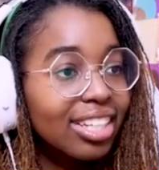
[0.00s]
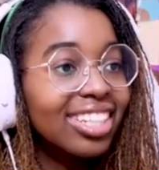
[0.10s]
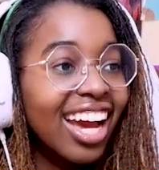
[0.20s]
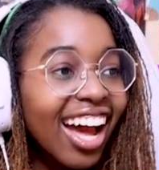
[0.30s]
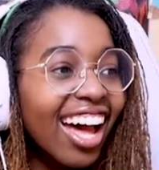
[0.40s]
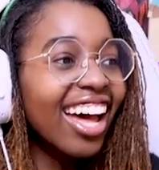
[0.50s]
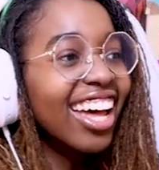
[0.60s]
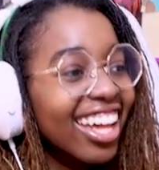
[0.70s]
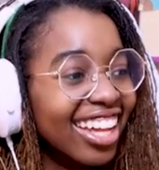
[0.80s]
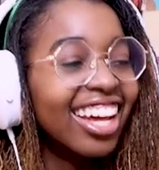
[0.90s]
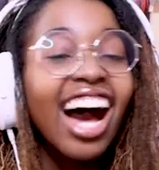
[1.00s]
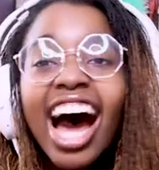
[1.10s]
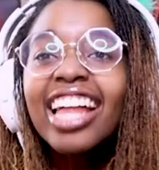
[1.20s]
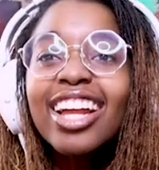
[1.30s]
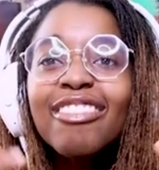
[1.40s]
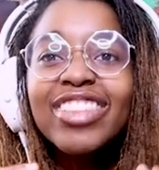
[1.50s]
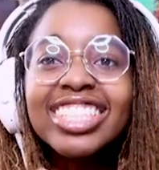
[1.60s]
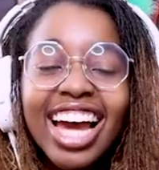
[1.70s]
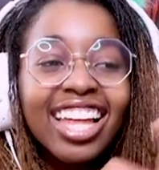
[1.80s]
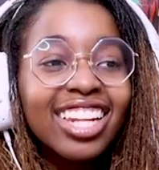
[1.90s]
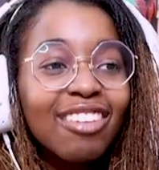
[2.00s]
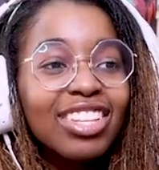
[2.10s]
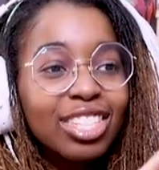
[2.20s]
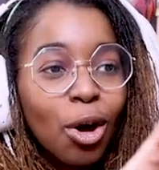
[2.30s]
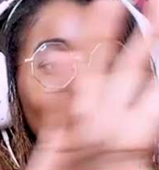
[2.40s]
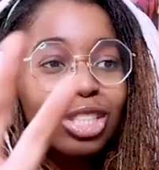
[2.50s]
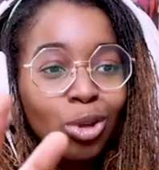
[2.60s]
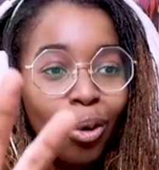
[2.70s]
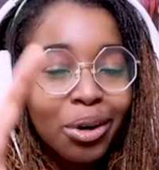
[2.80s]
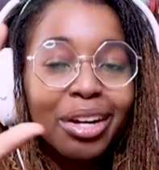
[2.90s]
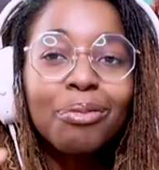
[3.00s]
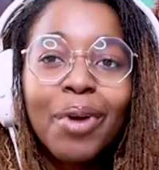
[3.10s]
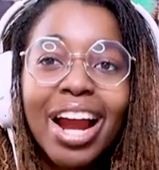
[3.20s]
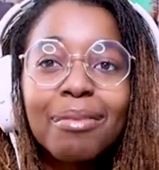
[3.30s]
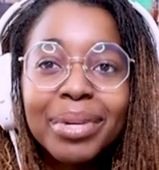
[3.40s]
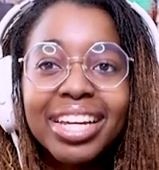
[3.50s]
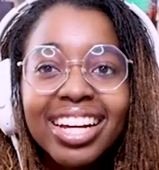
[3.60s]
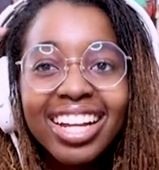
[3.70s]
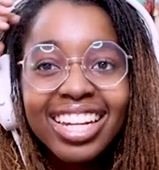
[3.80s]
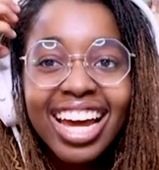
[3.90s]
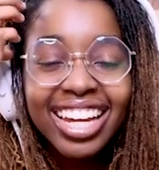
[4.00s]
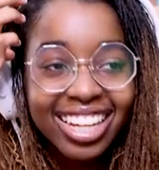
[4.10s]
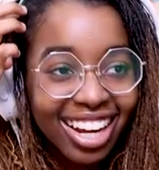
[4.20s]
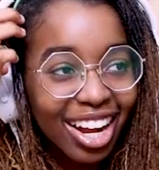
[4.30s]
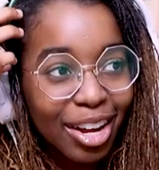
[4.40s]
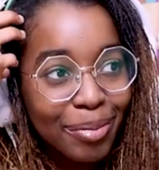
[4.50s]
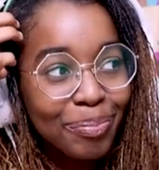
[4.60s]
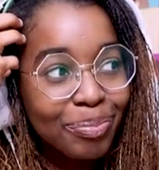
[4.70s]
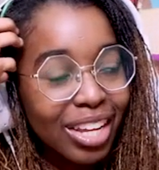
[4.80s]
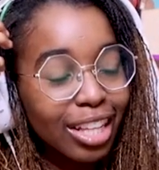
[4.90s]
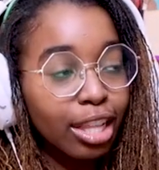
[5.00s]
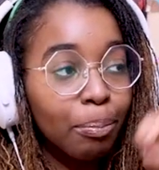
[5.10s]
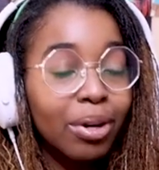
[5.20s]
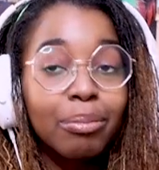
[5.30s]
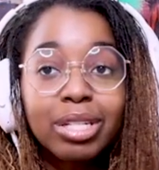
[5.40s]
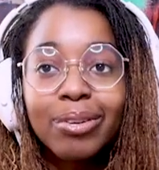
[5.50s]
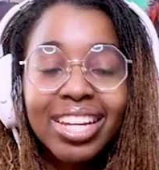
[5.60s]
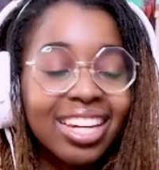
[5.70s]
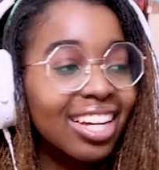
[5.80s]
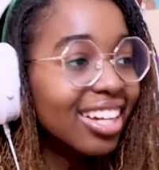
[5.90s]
Yeah! I love this. I love this whole story rhyming, like, thing that they put in between.